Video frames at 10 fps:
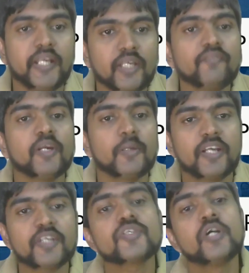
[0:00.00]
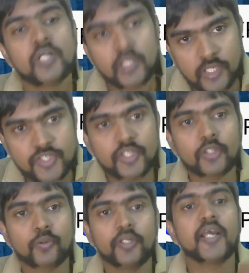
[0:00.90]
Taking feedback is listen
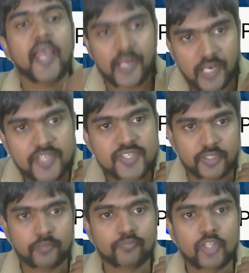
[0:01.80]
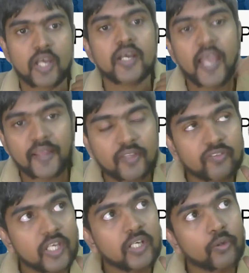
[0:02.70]
to it, analyze it, and then
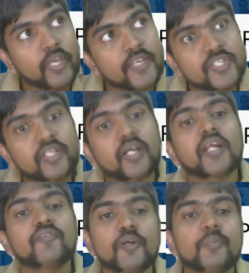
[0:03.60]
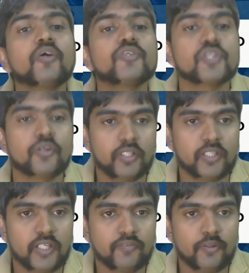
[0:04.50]
think, okay, is it correct for me or is it not
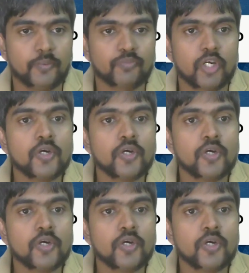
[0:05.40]
correct for me?